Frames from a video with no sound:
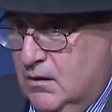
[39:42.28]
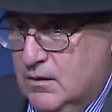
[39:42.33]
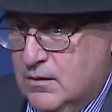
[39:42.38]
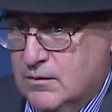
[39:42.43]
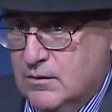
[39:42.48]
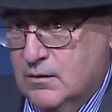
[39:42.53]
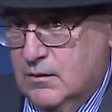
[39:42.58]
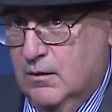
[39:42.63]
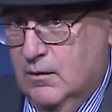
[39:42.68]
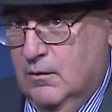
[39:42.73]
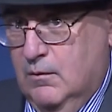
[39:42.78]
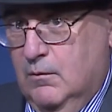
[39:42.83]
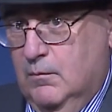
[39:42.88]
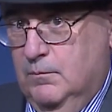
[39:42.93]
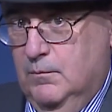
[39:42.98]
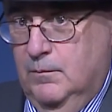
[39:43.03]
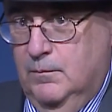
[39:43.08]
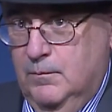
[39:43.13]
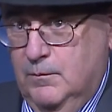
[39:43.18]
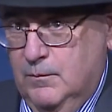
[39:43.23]
So
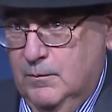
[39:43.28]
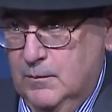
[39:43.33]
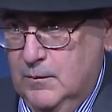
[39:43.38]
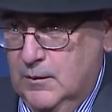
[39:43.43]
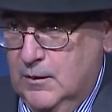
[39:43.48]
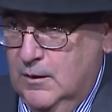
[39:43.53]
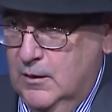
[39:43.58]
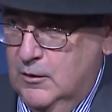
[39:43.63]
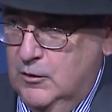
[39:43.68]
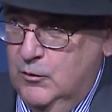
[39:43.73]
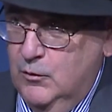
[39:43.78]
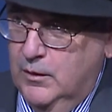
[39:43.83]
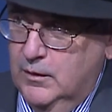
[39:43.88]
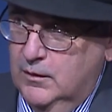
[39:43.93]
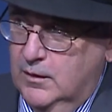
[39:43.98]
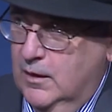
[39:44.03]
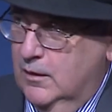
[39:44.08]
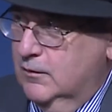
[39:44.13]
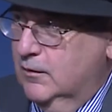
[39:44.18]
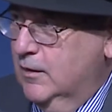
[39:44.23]
you can
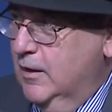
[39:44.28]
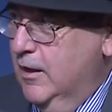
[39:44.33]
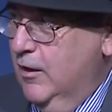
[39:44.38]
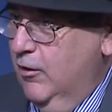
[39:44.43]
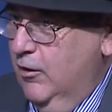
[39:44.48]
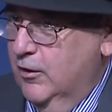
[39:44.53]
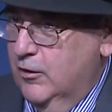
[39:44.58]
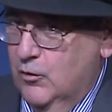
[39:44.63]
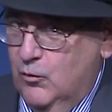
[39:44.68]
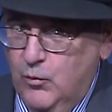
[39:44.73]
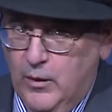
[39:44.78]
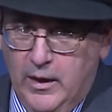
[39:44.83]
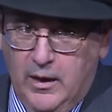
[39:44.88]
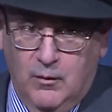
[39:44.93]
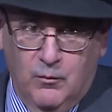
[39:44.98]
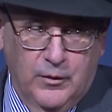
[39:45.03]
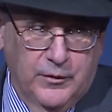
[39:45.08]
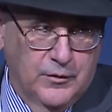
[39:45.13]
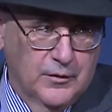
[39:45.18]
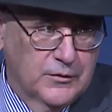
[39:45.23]
get carried away
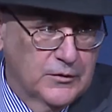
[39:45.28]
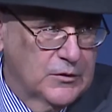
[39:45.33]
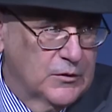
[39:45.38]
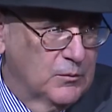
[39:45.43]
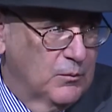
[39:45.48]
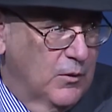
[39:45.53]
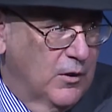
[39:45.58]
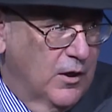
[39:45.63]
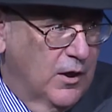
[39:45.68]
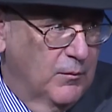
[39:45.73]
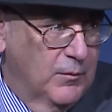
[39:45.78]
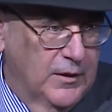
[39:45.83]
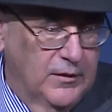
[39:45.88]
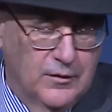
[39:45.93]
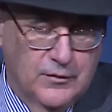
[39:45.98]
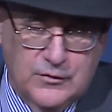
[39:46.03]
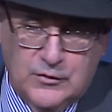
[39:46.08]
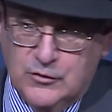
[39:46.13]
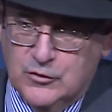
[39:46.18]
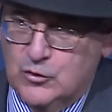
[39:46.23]
with the smarmy,
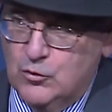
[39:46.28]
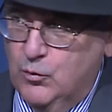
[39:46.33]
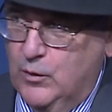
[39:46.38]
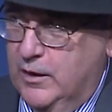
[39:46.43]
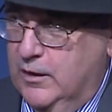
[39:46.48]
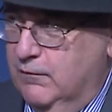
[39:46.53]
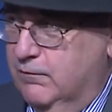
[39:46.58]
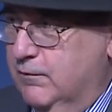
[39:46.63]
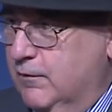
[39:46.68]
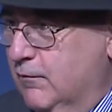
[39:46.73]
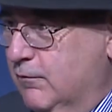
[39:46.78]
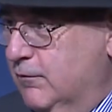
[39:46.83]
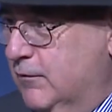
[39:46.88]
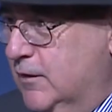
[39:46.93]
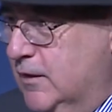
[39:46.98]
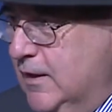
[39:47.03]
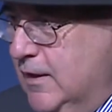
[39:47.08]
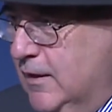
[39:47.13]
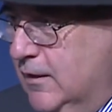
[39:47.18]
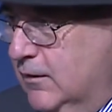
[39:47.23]
this is
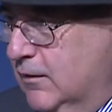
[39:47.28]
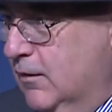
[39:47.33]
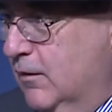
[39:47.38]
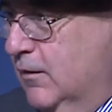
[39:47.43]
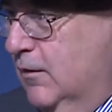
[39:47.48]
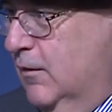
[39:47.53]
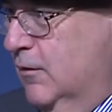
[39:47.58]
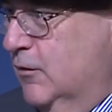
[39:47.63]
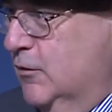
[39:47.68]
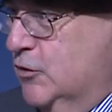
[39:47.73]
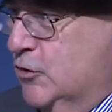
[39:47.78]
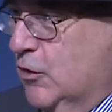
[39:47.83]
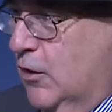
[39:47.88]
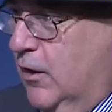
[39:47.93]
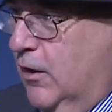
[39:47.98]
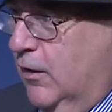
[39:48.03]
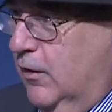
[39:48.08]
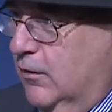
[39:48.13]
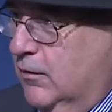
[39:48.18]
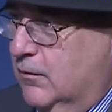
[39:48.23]
2015
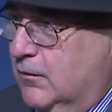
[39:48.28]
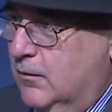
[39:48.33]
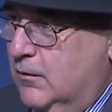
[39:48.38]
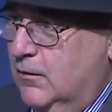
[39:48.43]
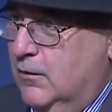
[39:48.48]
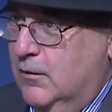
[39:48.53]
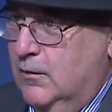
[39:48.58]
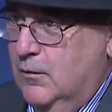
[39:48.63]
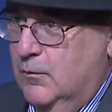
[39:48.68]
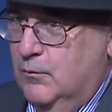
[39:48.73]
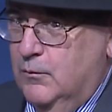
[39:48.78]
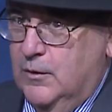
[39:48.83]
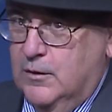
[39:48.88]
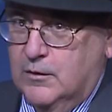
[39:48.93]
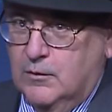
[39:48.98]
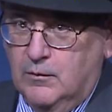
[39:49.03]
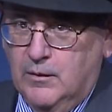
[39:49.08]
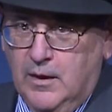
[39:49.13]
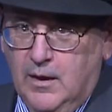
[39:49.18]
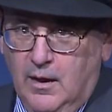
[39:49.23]
jargon, but
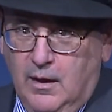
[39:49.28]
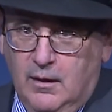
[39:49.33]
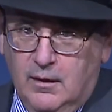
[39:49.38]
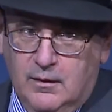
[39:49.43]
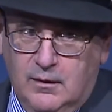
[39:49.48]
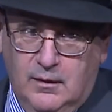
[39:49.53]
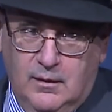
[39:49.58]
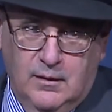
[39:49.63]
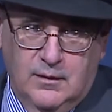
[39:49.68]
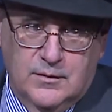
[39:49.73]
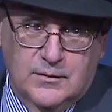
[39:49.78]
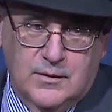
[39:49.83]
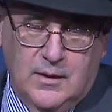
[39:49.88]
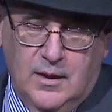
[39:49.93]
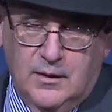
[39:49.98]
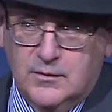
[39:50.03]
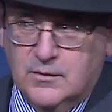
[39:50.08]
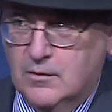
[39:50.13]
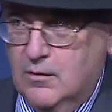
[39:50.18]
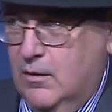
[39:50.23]
the reality is
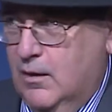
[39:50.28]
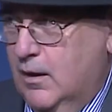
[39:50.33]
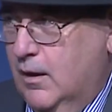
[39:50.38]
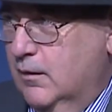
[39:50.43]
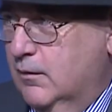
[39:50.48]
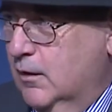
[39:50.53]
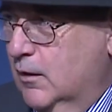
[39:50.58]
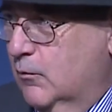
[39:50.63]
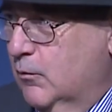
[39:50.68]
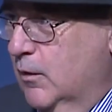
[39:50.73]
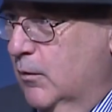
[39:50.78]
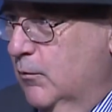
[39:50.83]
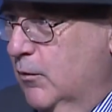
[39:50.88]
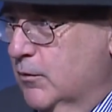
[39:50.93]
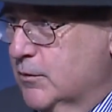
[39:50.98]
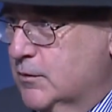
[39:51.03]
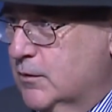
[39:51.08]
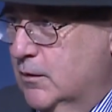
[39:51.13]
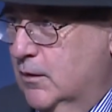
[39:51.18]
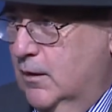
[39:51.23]
that's not, I think, where
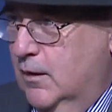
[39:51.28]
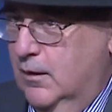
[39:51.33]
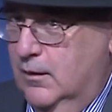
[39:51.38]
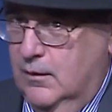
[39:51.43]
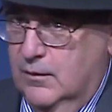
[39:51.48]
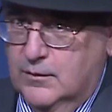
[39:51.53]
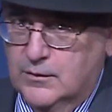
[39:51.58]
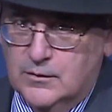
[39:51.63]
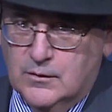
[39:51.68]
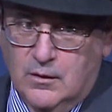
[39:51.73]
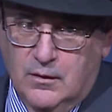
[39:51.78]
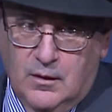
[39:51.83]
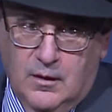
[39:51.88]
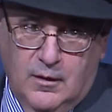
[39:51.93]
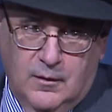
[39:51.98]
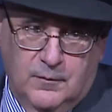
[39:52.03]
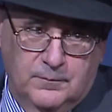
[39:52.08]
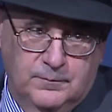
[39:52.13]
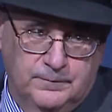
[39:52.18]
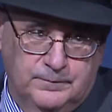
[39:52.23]
most Canadians are.